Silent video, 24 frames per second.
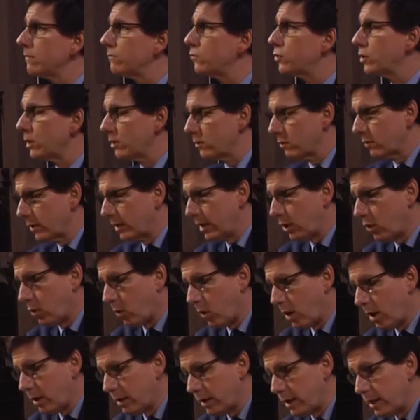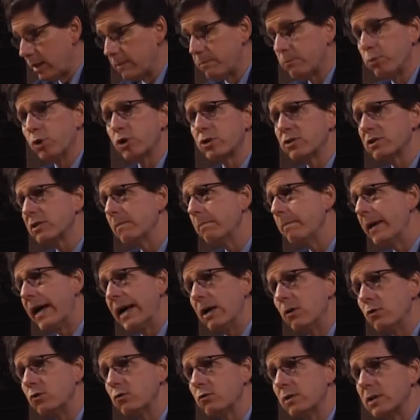of gender equality and pushed the
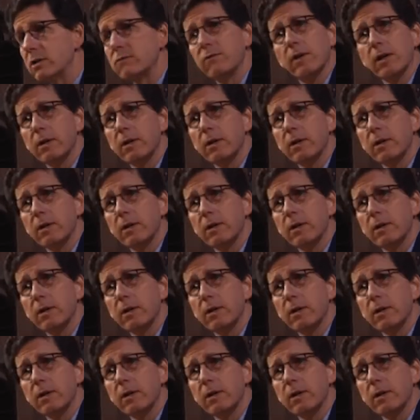boundaries